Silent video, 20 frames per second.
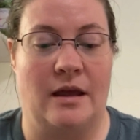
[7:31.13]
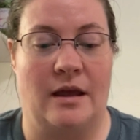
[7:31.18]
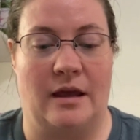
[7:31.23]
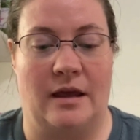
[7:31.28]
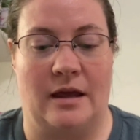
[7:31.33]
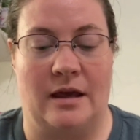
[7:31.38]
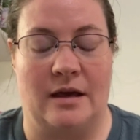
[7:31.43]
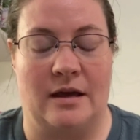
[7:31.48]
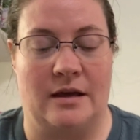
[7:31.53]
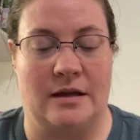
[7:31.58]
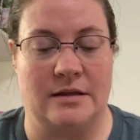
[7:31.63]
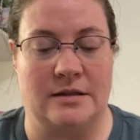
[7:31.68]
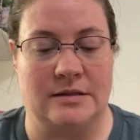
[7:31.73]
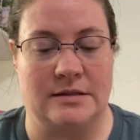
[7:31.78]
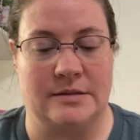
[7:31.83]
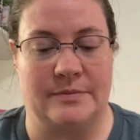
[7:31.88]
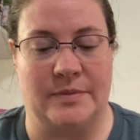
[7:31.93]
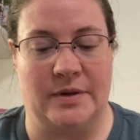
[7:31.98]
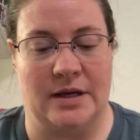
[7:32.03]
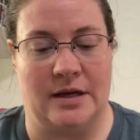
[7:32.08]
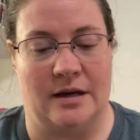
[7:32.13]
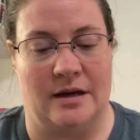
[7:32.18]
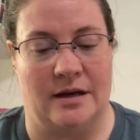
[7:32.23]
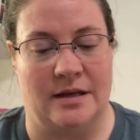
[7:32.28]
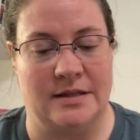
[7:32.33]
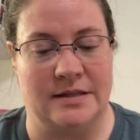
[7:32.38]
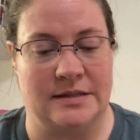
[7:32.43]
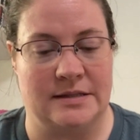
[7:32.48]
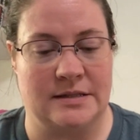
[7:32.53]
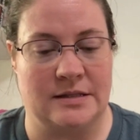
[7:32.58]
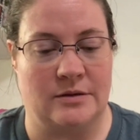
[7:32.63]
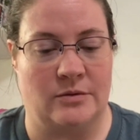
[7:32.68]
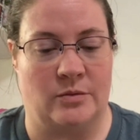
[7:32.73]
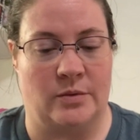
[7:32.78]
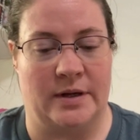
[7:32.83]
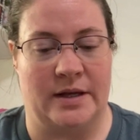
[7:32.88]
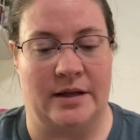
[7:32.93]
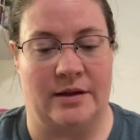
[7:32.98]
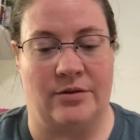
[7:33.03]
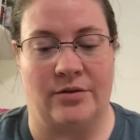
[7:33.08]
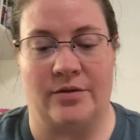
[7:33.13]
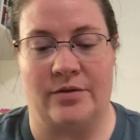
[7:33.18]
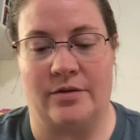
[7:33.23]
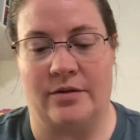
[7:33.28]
And because with